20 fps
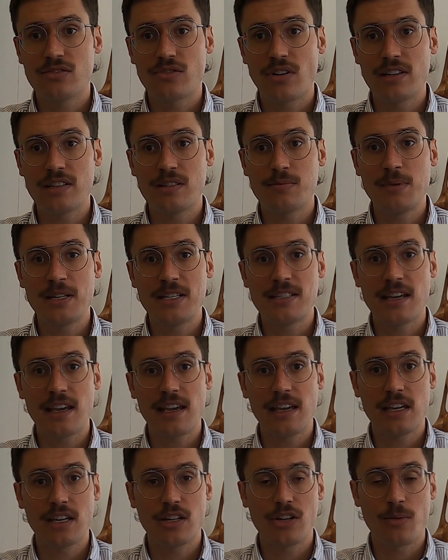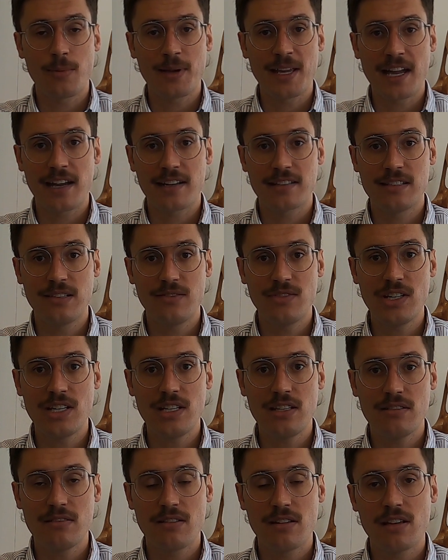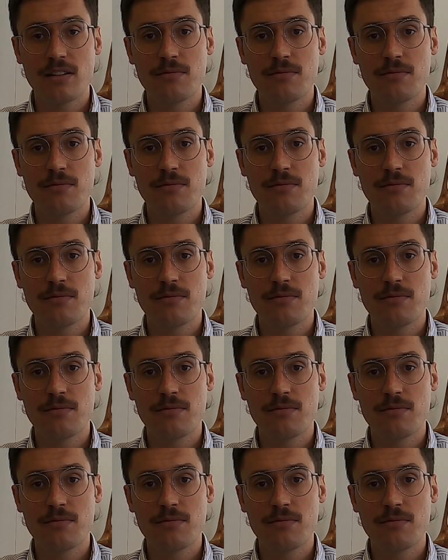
transmit to economic activity,